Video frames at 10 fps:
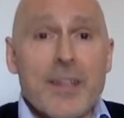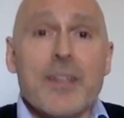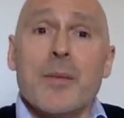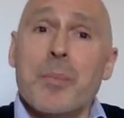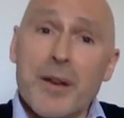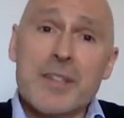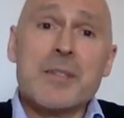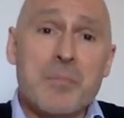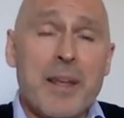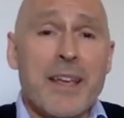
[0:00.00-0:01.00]
The
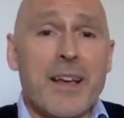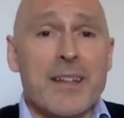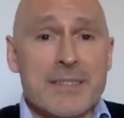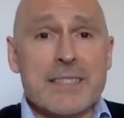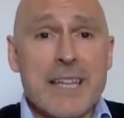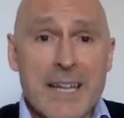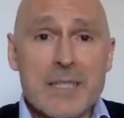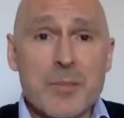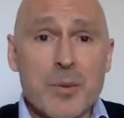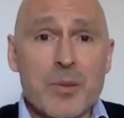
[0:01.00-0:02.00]
person being
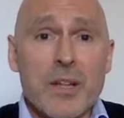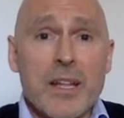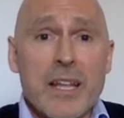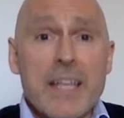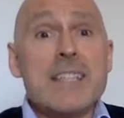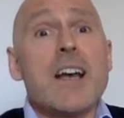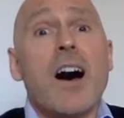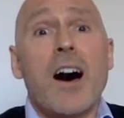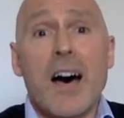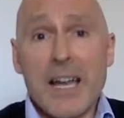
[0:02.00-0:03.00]
undetectable is
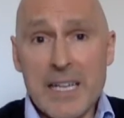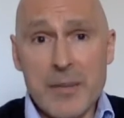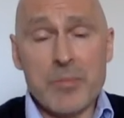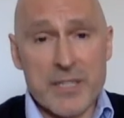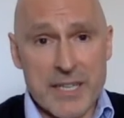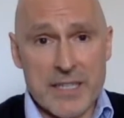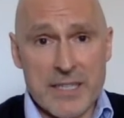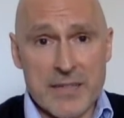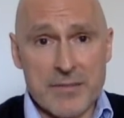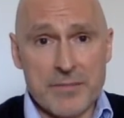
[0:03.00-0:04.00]
highly protective.